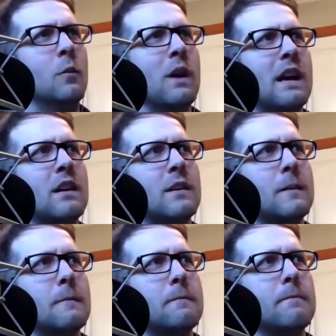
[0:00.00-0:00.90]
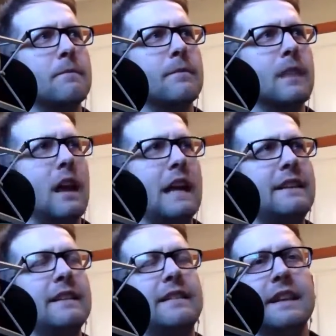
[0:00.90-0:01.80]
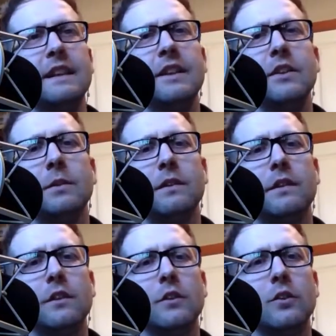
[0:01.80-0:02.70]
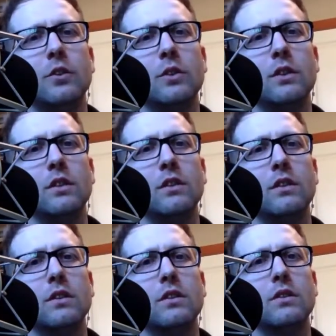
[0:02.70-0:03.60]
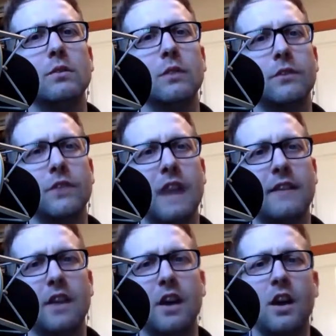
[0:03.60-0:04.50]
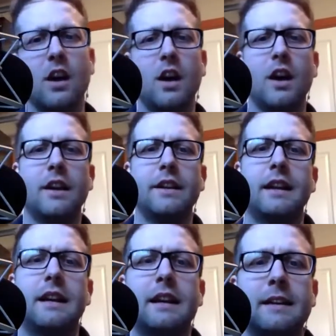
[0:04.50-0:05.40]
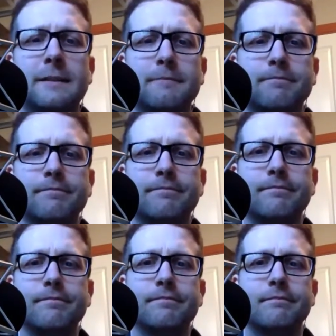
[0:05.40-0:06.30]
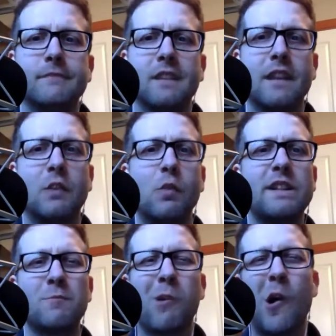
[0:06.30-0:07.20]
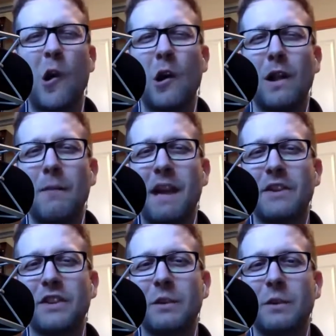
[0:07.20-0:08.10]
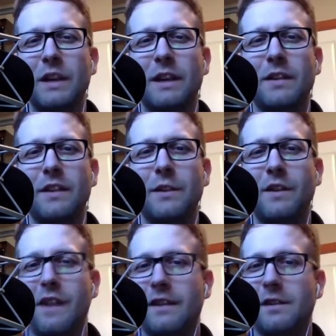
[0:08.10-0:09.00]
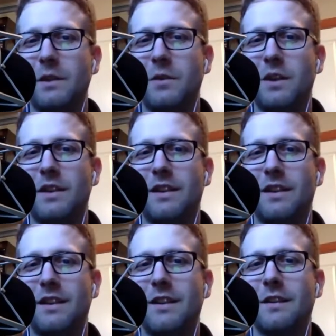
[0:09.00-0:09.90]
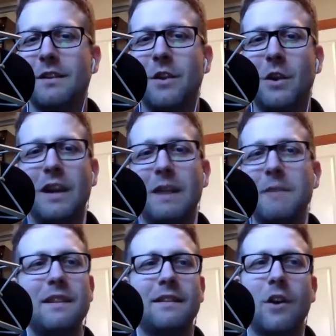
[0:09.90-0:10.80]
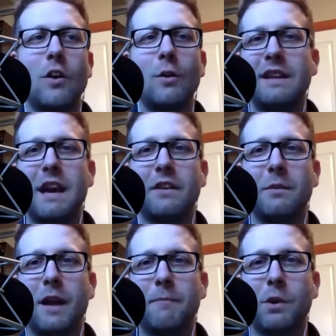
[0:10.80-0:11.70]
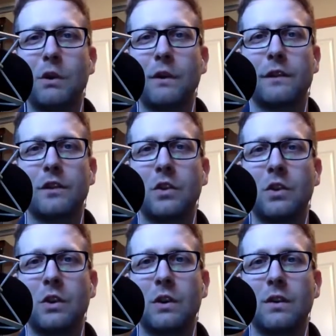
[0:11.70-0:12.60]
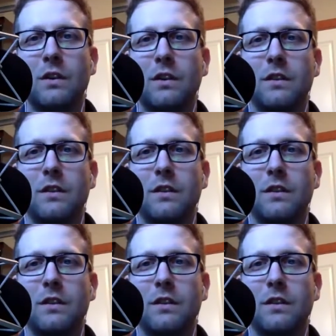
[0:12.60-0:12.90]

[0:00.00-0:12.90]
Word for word: well i continue to reflect on um, like which paul i'm actually reading the new testament with so, and I mean this all the way down to my personal